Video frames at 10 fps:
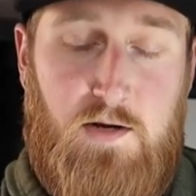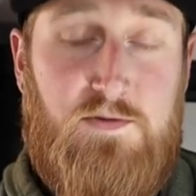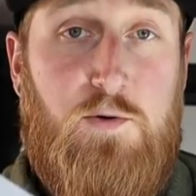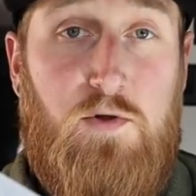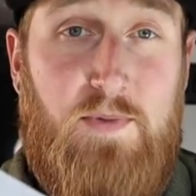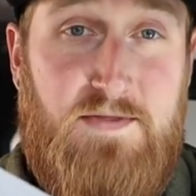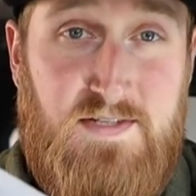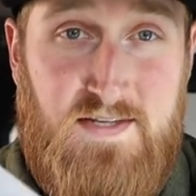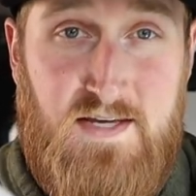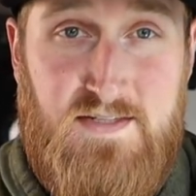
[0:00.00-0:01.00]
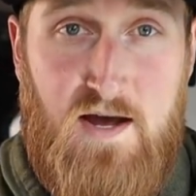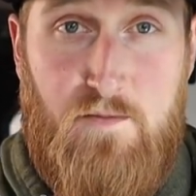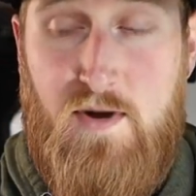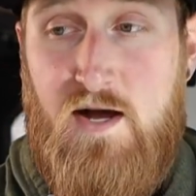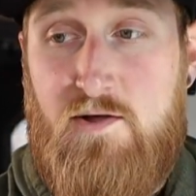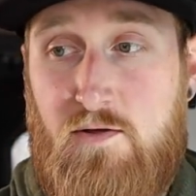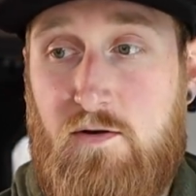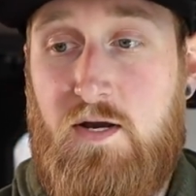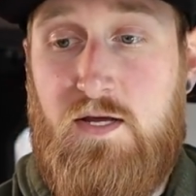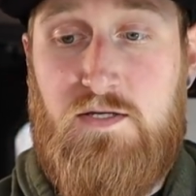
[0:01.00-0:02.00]
Now what's cool about this thing is how
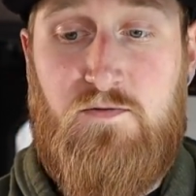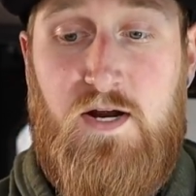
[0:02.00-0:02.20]
modular it is.